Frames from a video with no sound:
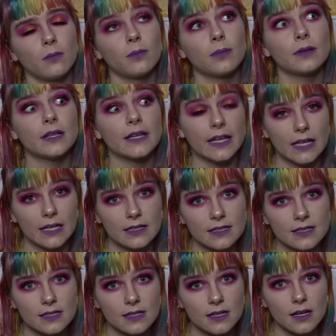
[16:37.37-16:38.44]

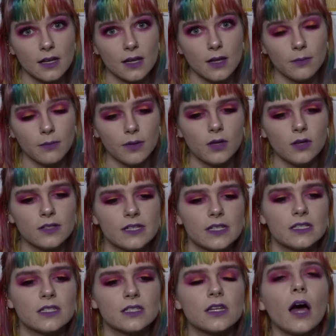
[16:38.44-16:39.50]
Please. Because
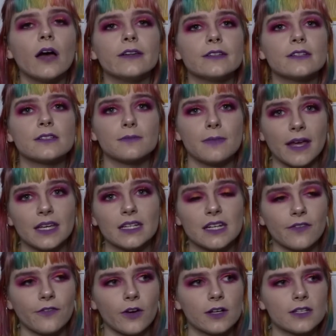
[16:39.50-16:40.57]
it does make a
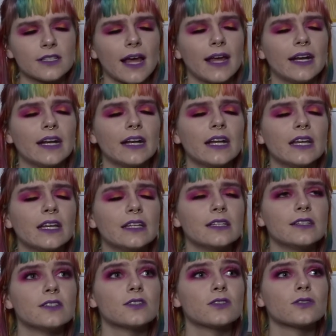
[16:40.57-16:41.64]
difference, and it
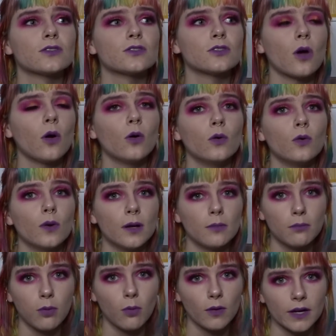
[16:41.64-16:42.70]
is so
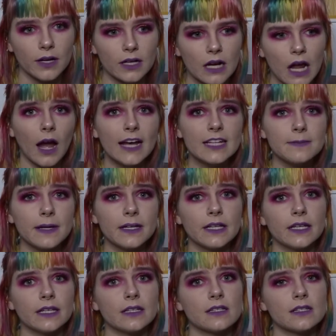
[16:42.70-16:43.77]
important. I spent
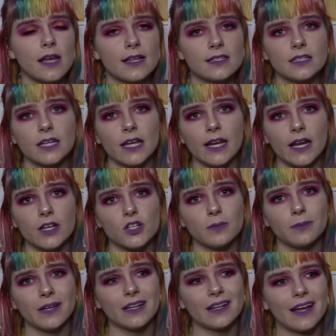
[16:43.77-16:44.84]
years as a teenager
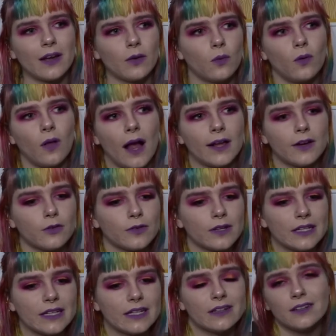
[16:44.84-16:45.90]
being like, well, I don't
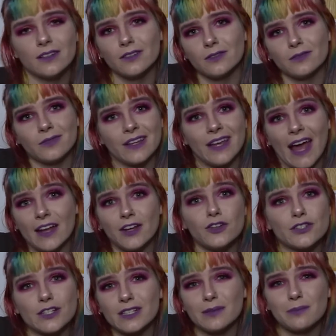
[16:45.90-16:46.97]
really get New
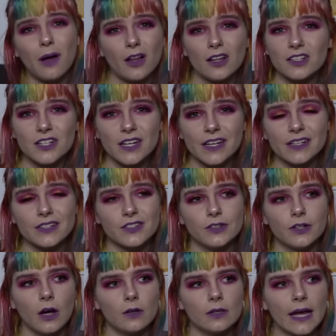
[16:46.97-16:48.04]
Zealand politics, you
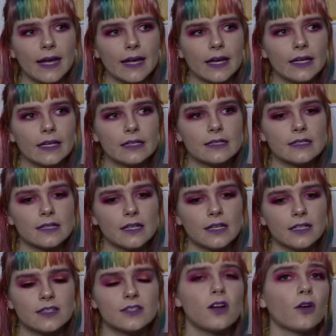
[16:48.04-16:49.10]
know, like
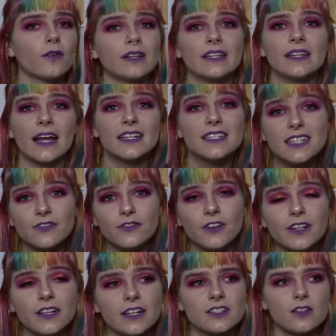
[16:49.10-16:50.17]
it's not really that
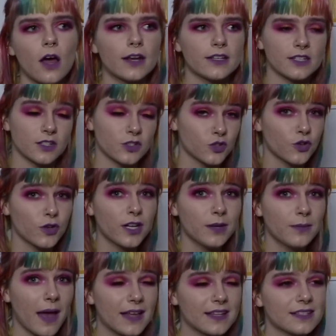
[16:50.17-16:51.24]
different. It's not as
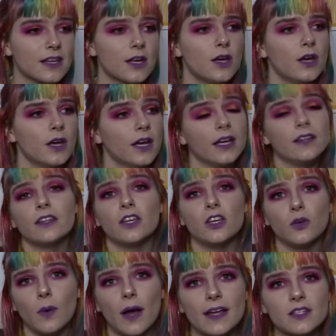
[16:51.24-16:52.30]
extreme as in the
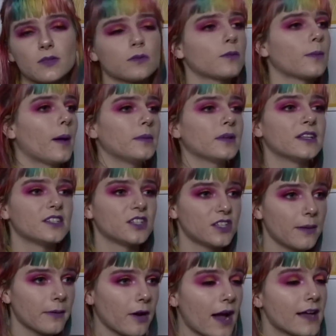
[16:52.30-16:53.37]
US with Republicans and
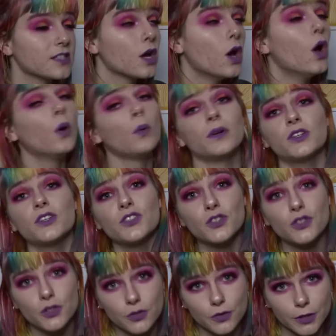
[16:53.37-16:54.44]
Democrats, which is
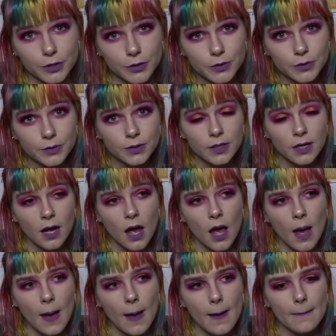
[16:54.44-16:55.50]
true,
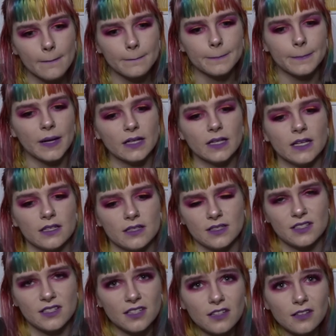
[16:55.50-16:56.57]
but it
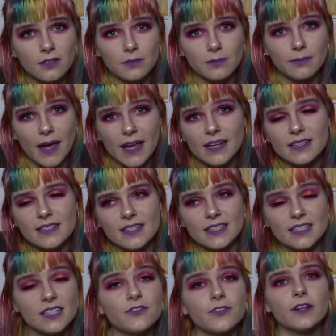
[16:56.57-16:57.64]
still makes a
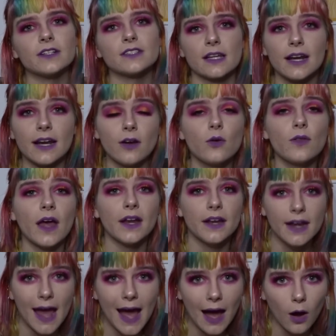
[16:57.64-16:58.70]
difference. And I know that
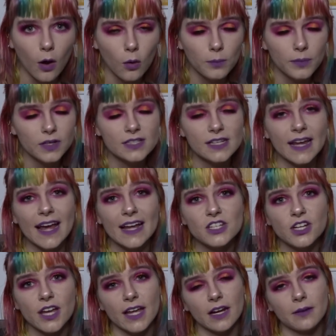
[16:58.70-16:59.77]
now because I
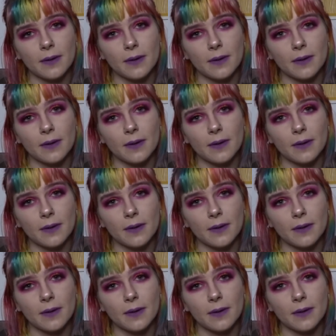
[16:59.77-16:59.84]
educated